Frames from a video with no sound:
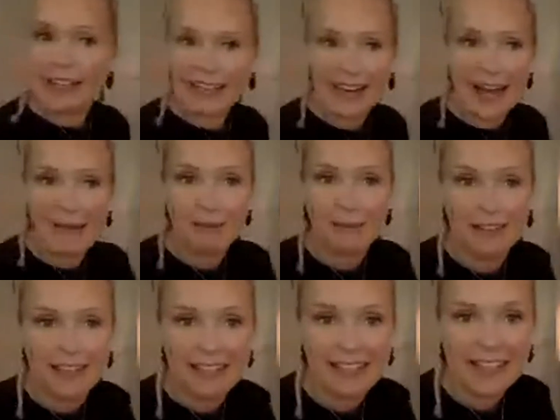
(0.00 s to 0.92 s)
can add more
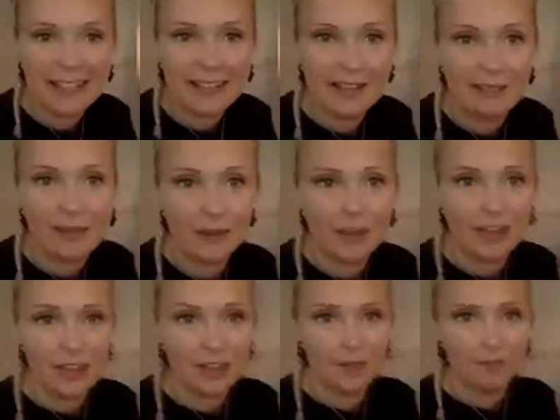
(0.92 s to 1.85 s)
details if you
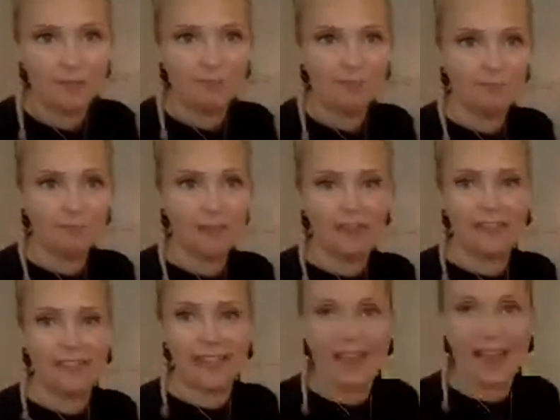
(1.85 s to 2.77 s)
want,
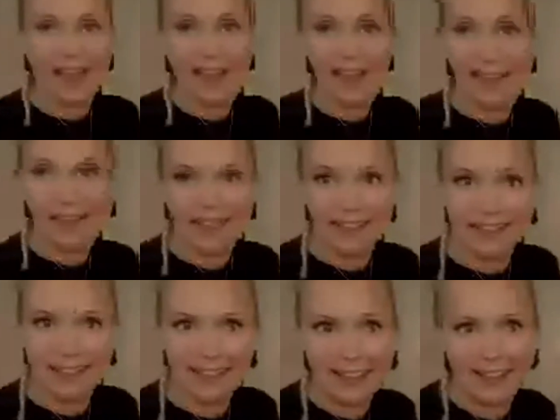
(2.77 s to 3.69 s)
but that is